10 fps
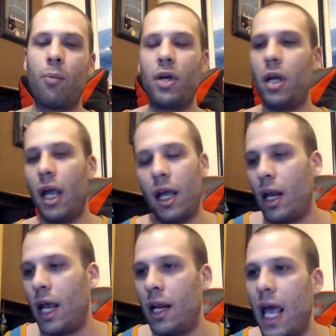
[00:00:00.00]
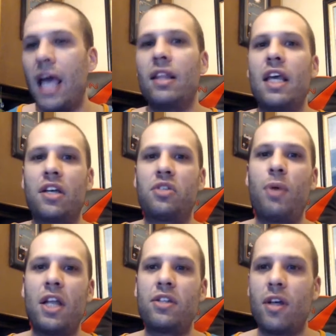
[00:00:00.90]
but and at the
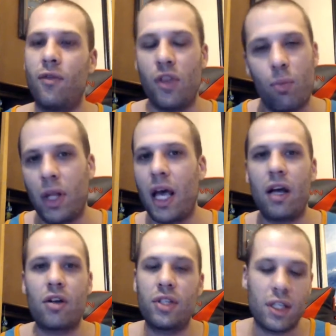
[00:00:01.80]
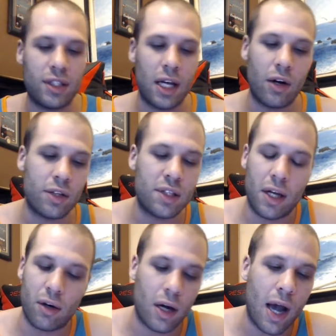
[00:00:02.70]
expense of the players, et cetera, et
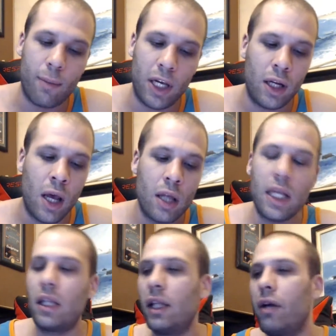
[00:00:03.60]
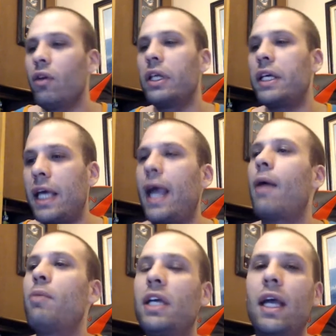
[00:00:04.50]
cetera. I mean, they literally can't
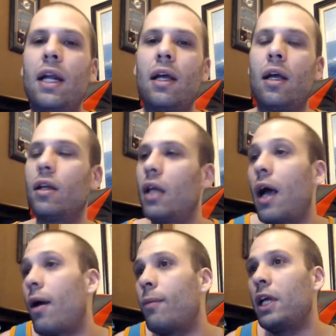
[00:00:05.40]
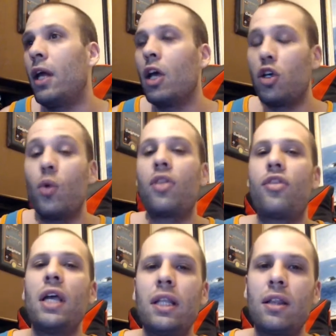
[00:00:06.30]
be getting, I mean, you would
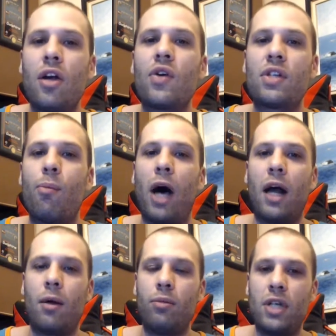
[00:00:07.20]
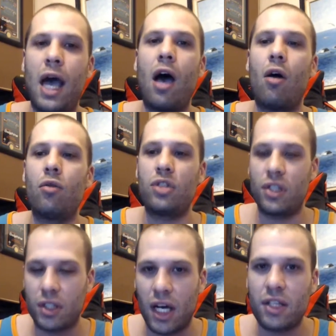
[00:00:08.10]
think that there is a bottom to how
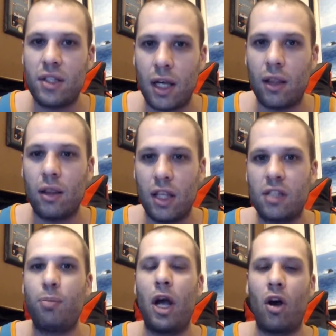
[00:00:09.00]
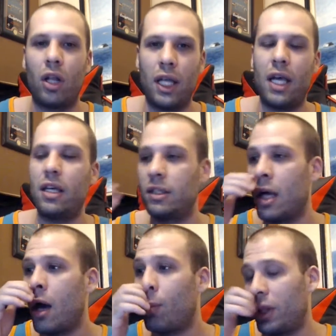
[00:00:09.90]
disgusting this barrel is,
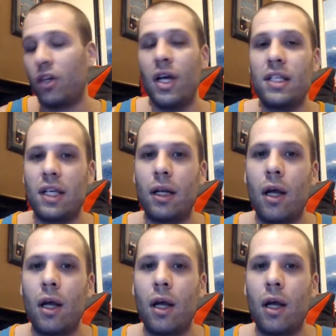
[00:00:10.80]
but there isn't.